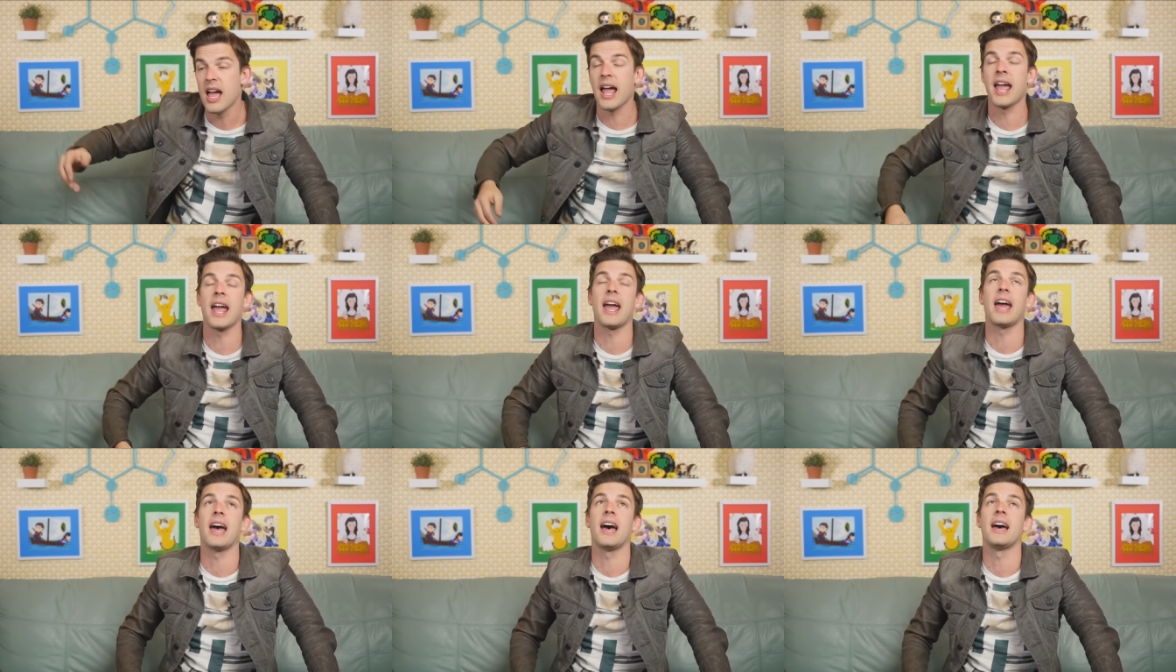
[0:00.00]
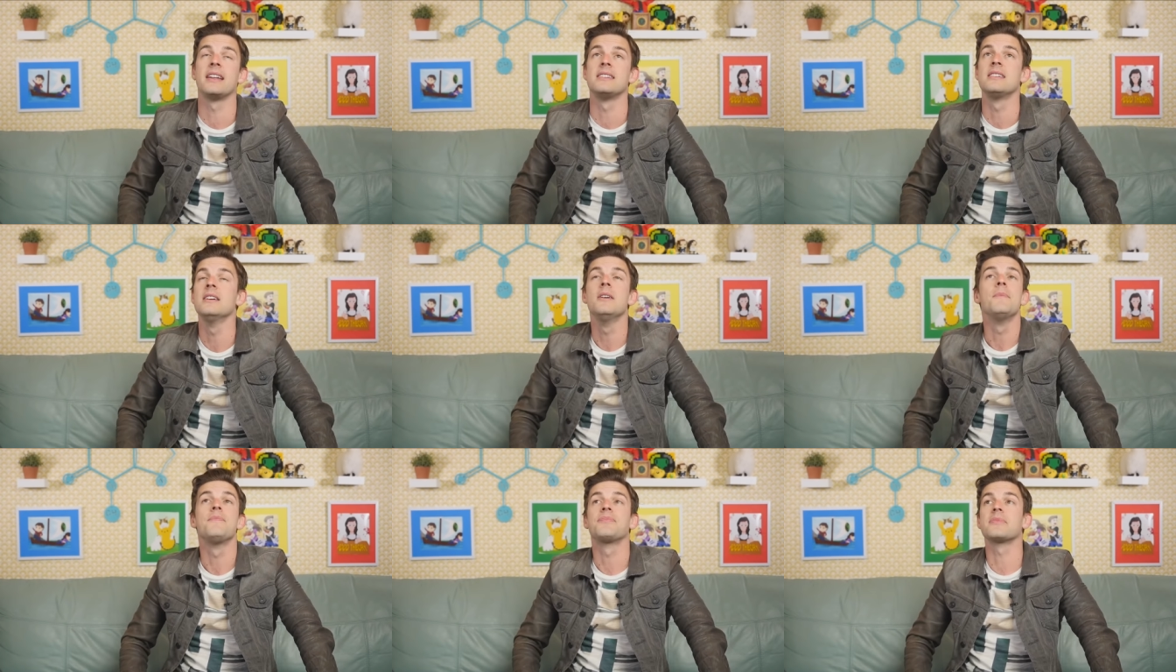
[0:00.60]
And,
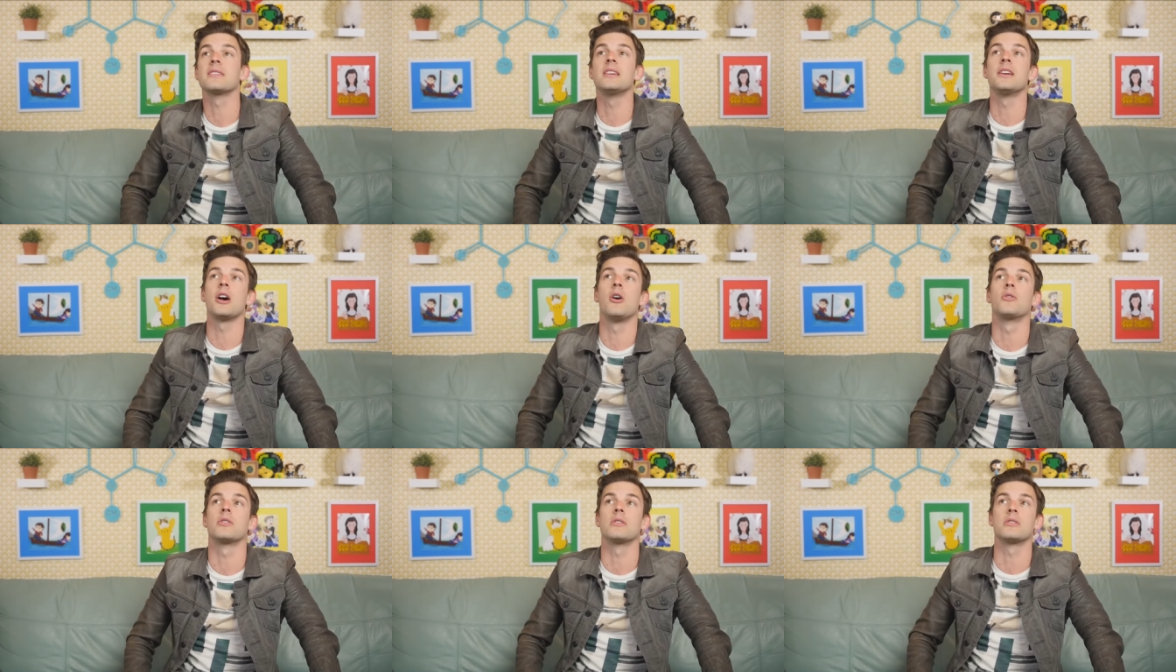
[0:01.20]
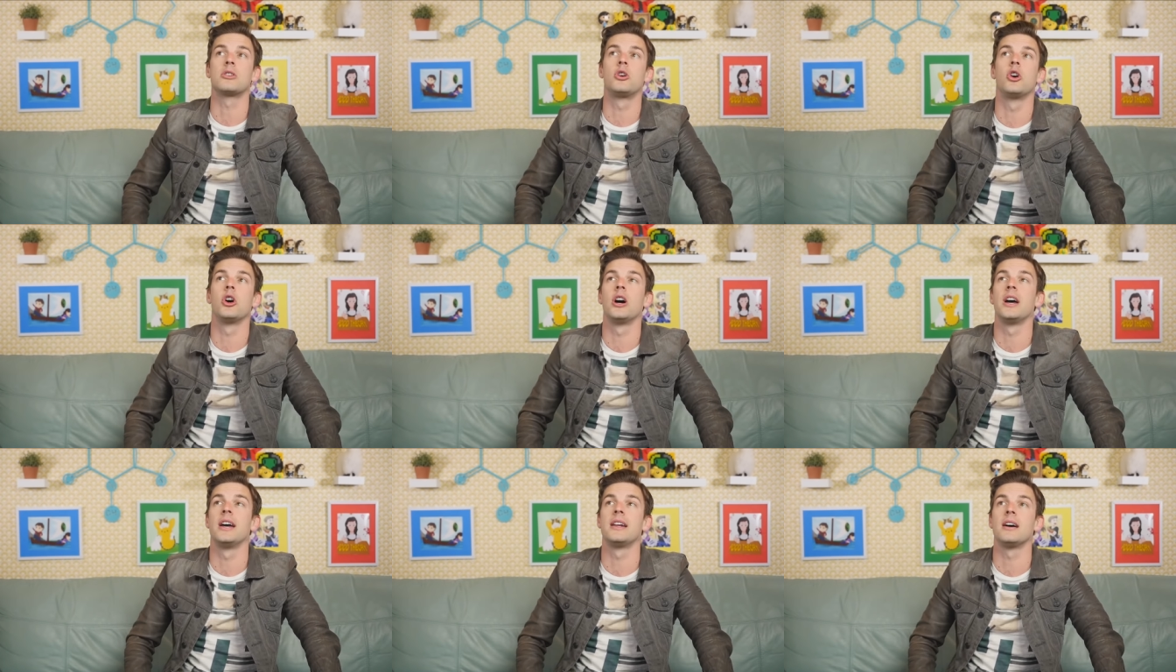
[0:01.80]
you know,
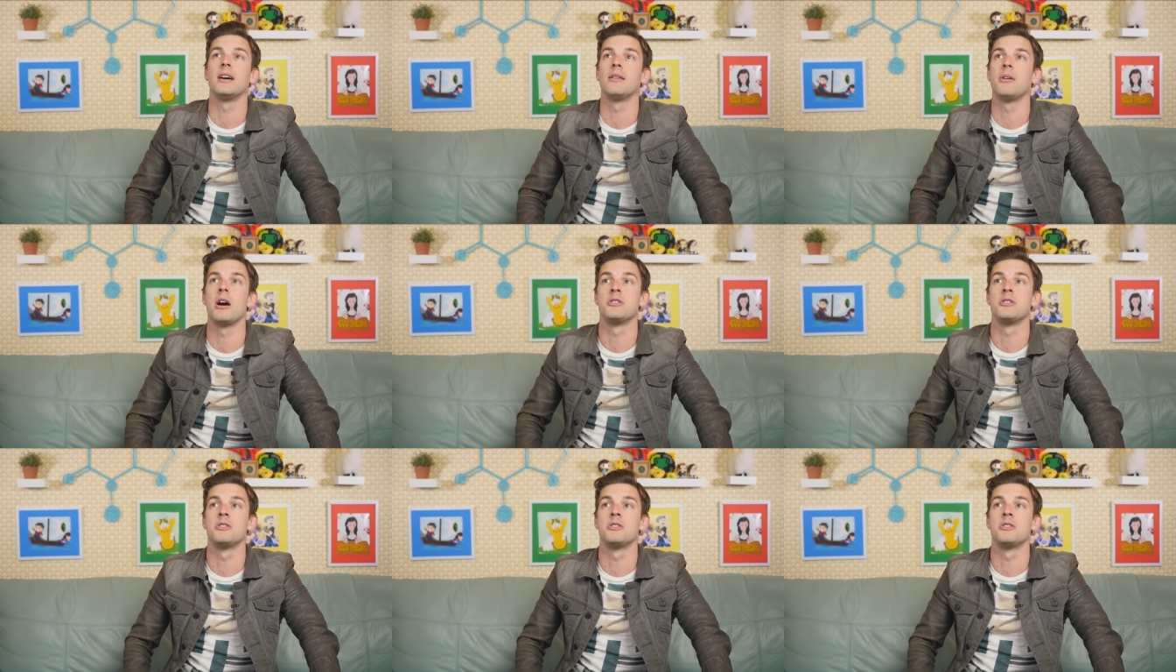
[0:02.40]
could a,